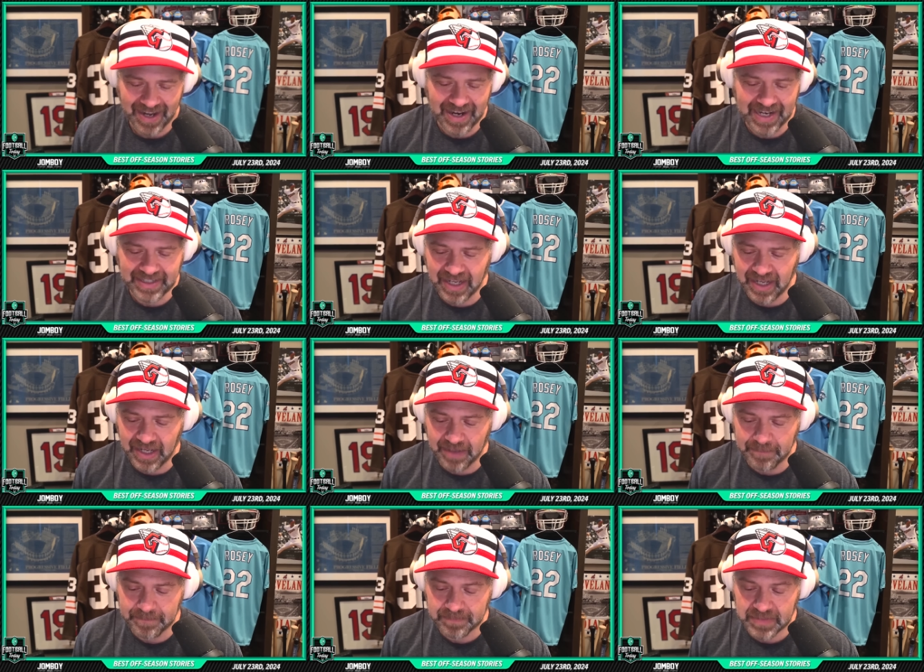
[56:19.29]
All right.
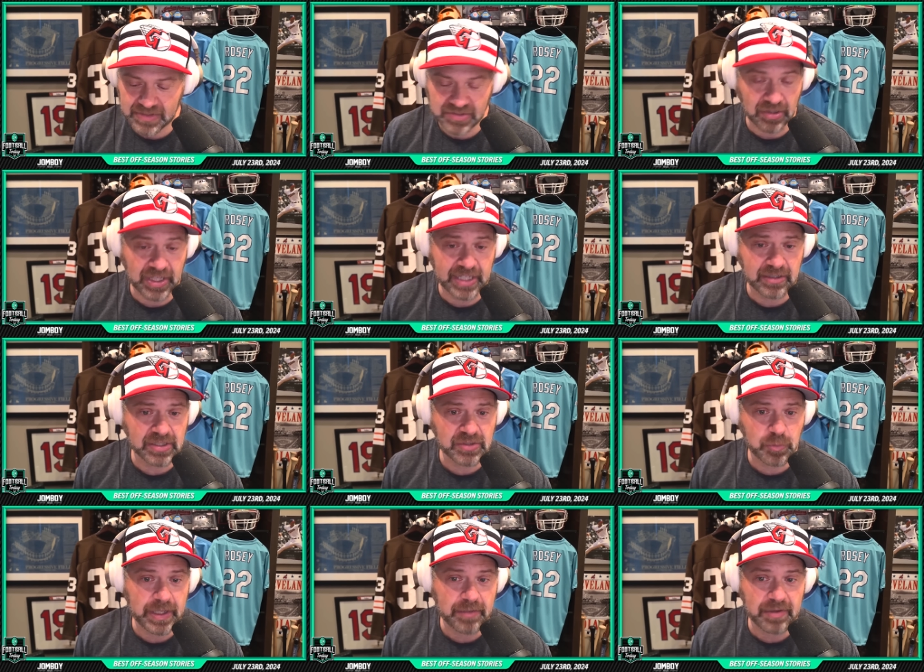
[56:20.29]
Um, so later
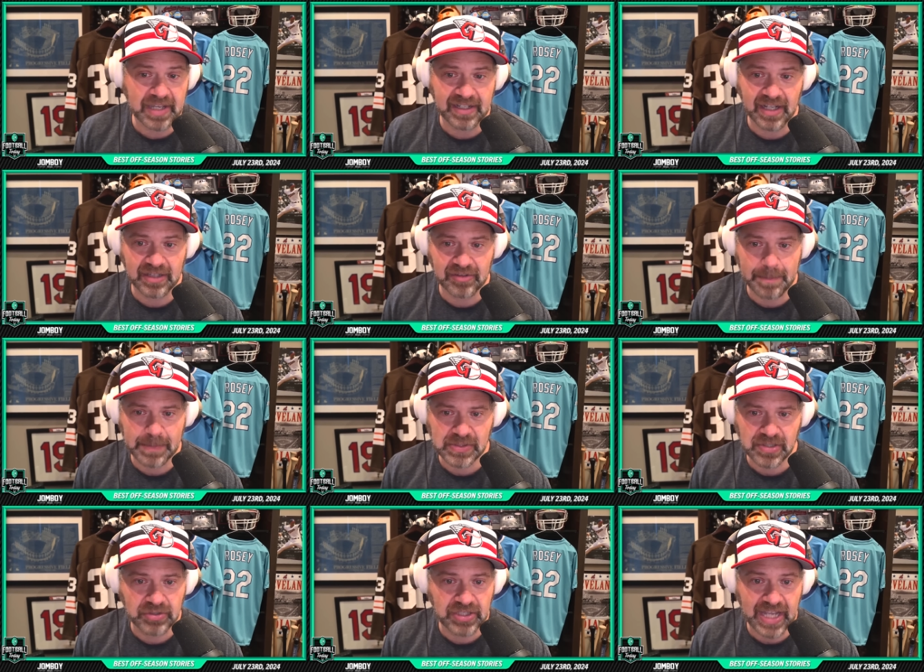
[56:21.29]
this week we got another
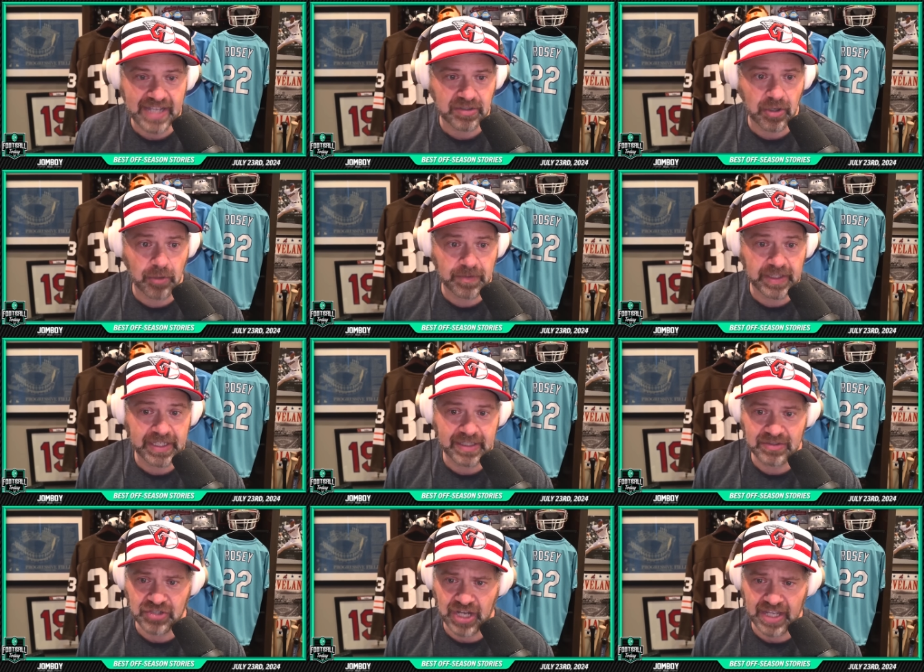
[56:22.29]
episode. You guys are hopefully
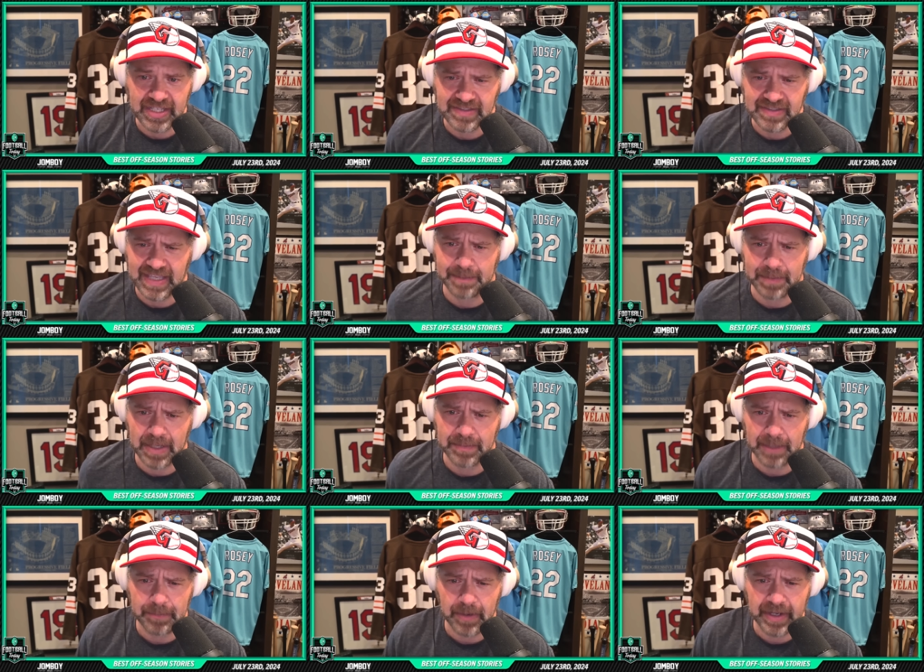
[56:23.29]
hitting Giants camp coming
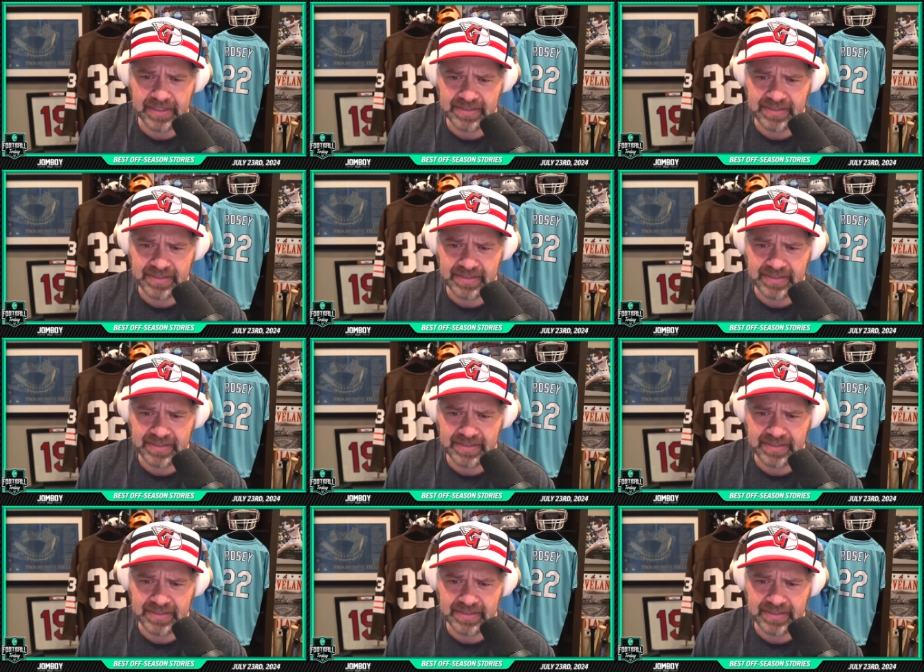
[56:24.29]
up, right?